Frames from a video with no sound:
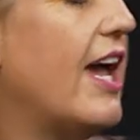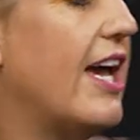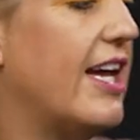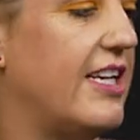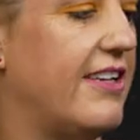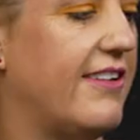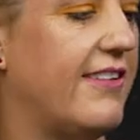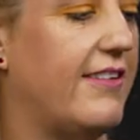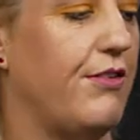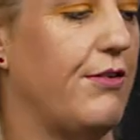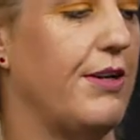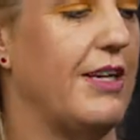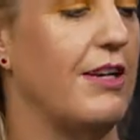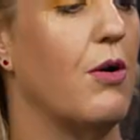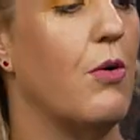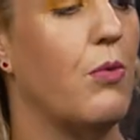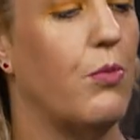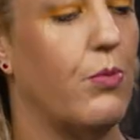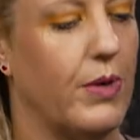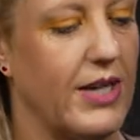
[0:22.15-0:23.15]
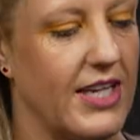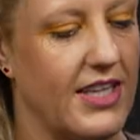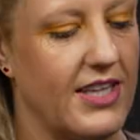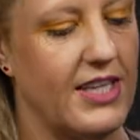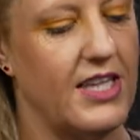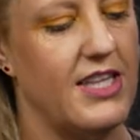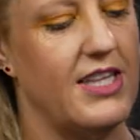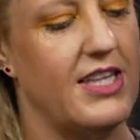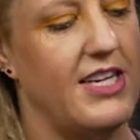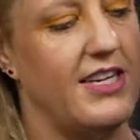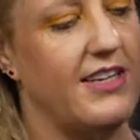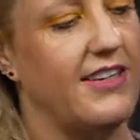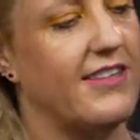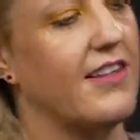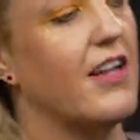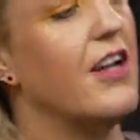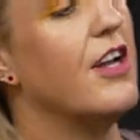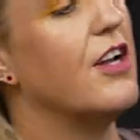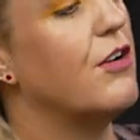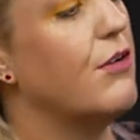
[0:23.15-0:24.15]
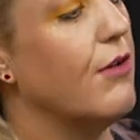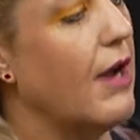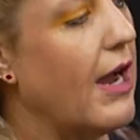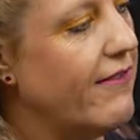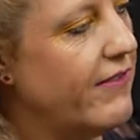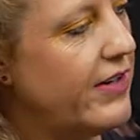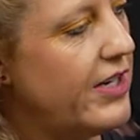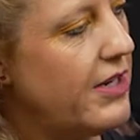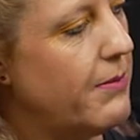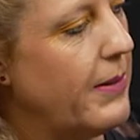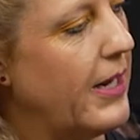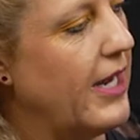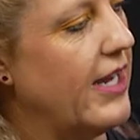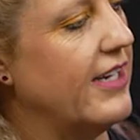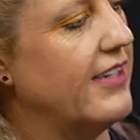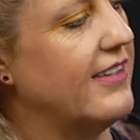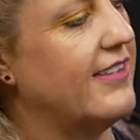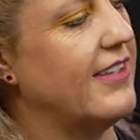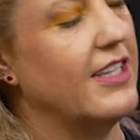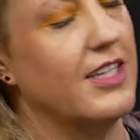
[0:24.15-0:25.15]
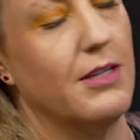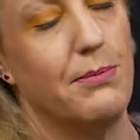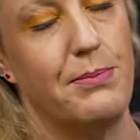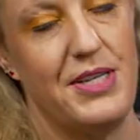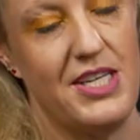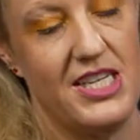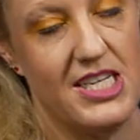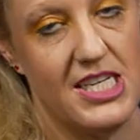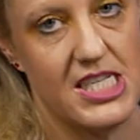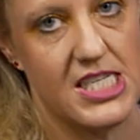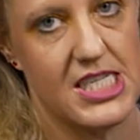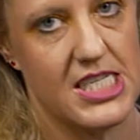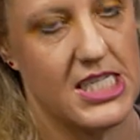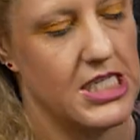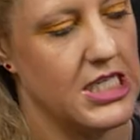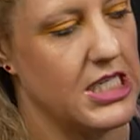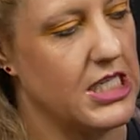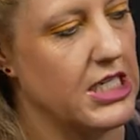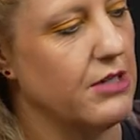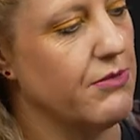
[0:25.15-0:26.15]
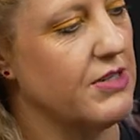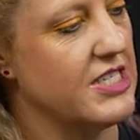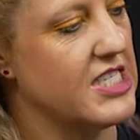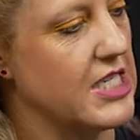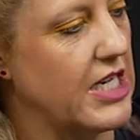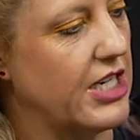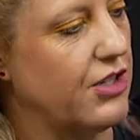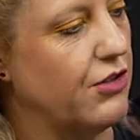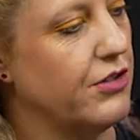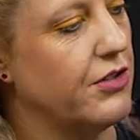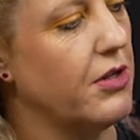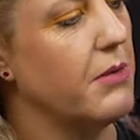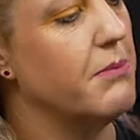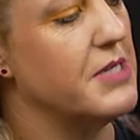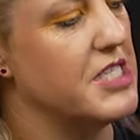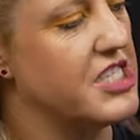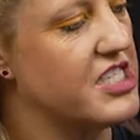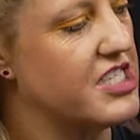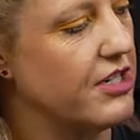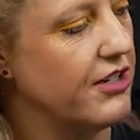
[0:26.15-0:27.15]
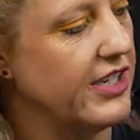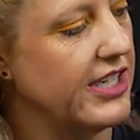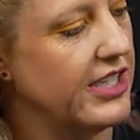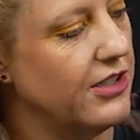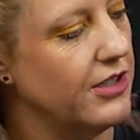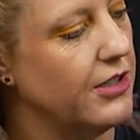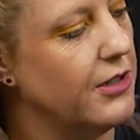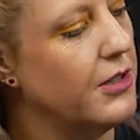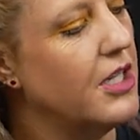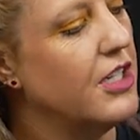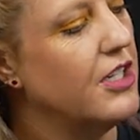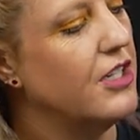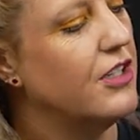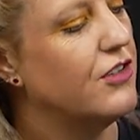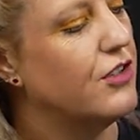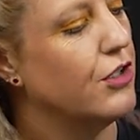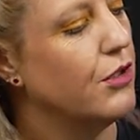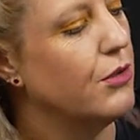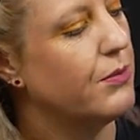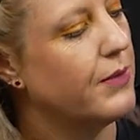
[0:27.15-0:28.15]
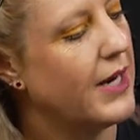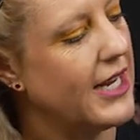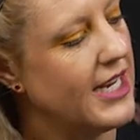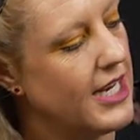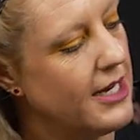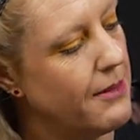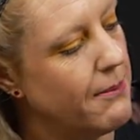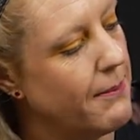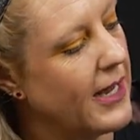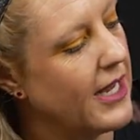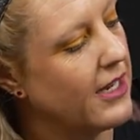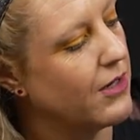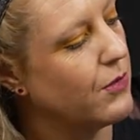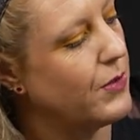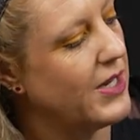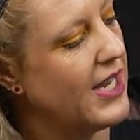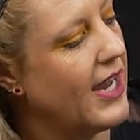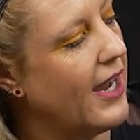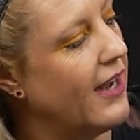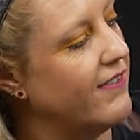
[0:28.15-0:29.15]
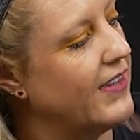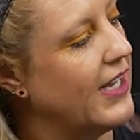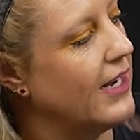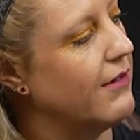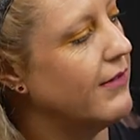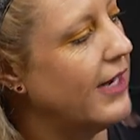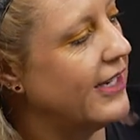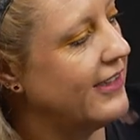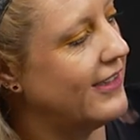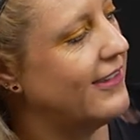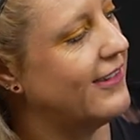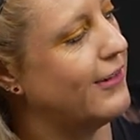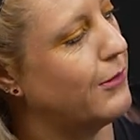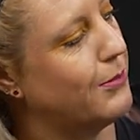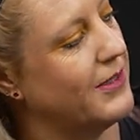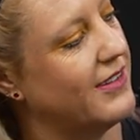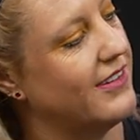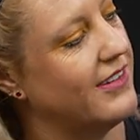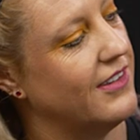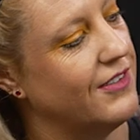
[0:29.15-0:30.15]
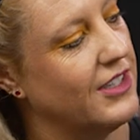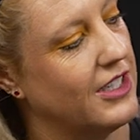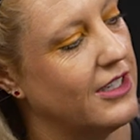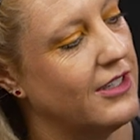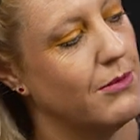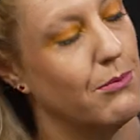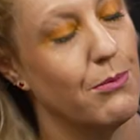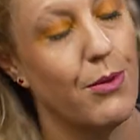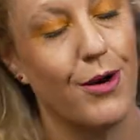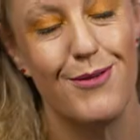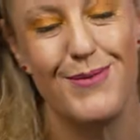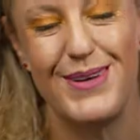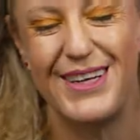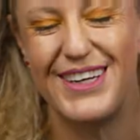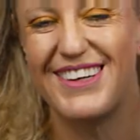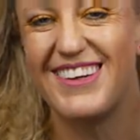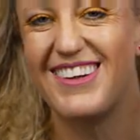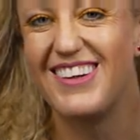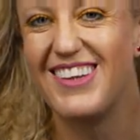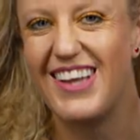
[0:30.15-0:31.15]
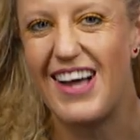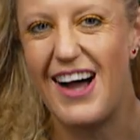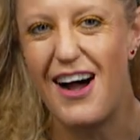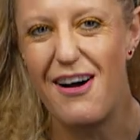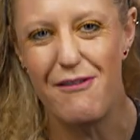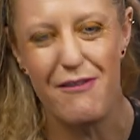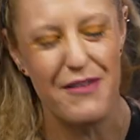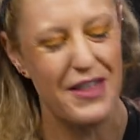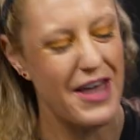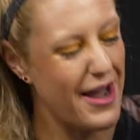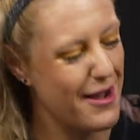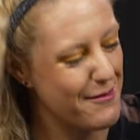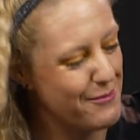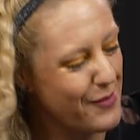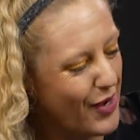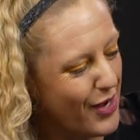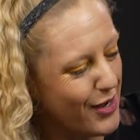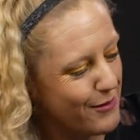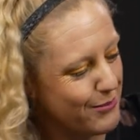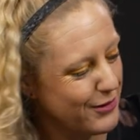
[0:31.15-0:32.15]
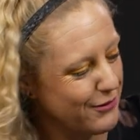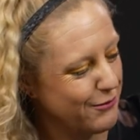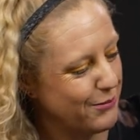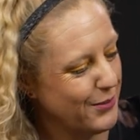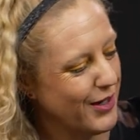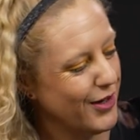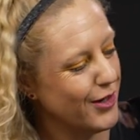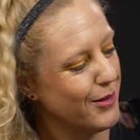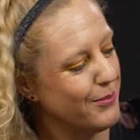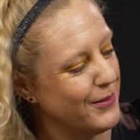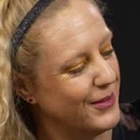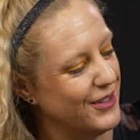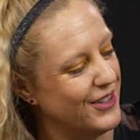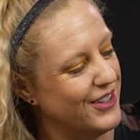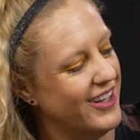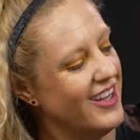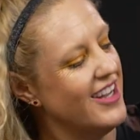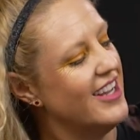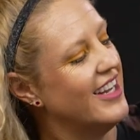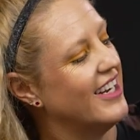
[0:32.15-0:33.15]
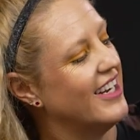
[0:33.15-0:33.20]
Head is doing with these Gravity bags and the PET recycled material. So right in back, we have that racket specific compartment. Love that pop of purple.